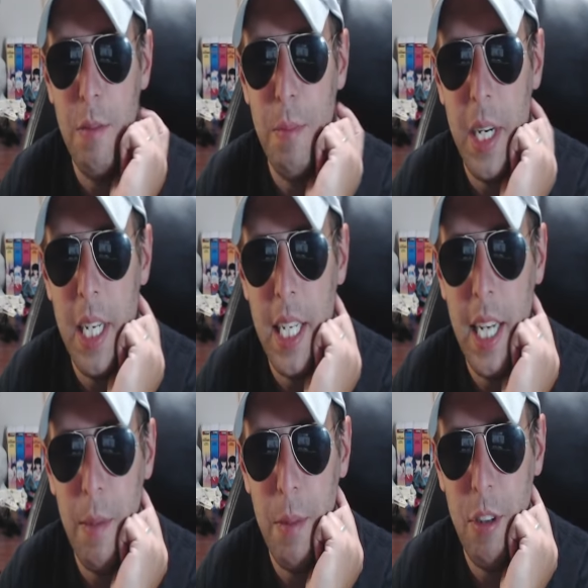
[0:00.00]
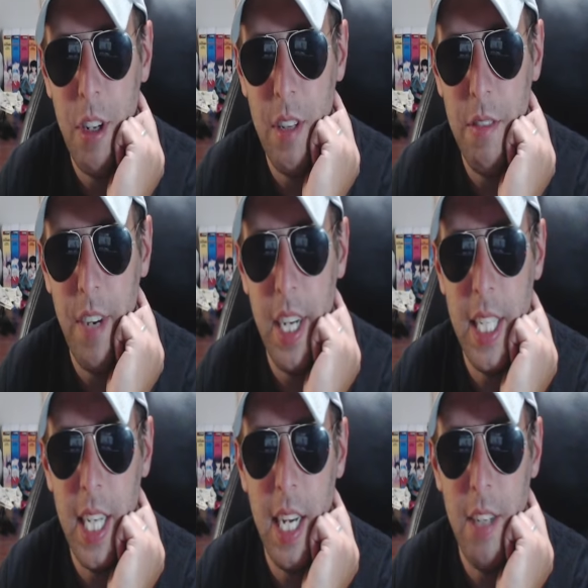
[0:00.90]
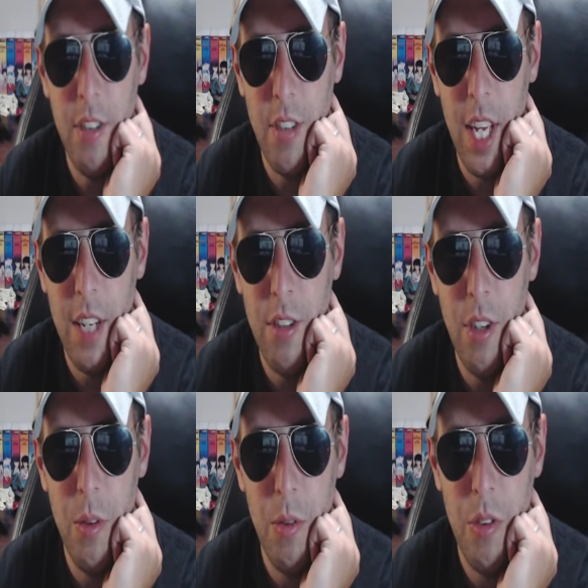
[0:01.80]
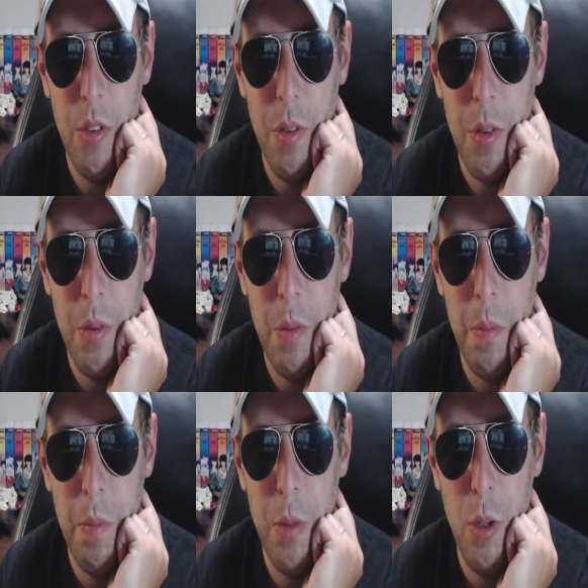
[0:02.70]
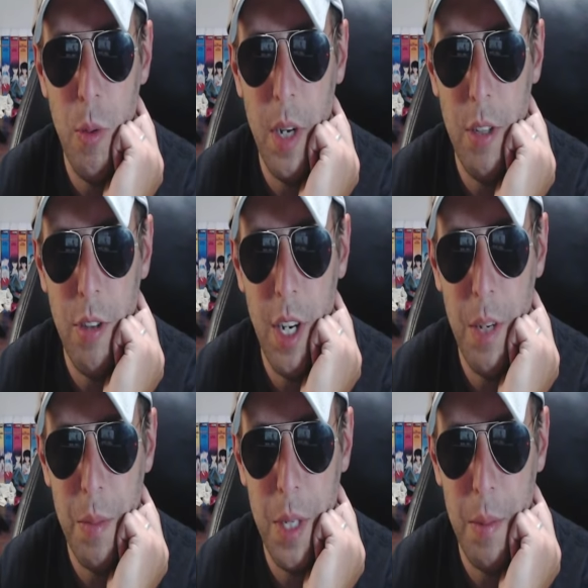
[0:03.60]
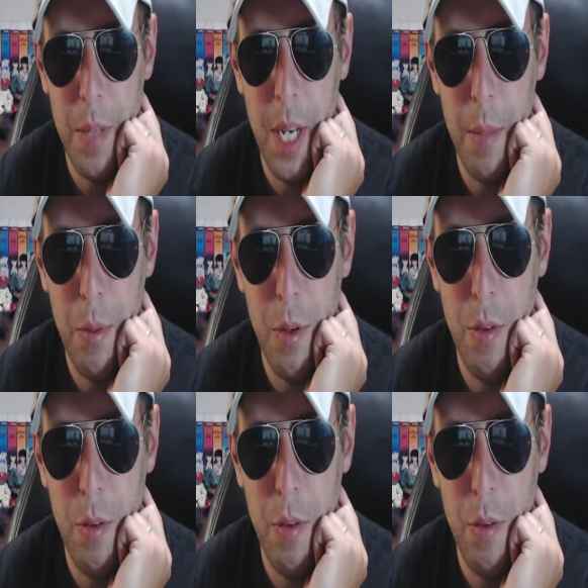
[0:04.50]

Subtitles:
money and how much I love fighting, I just can't choose. Do I try and become an Emperor of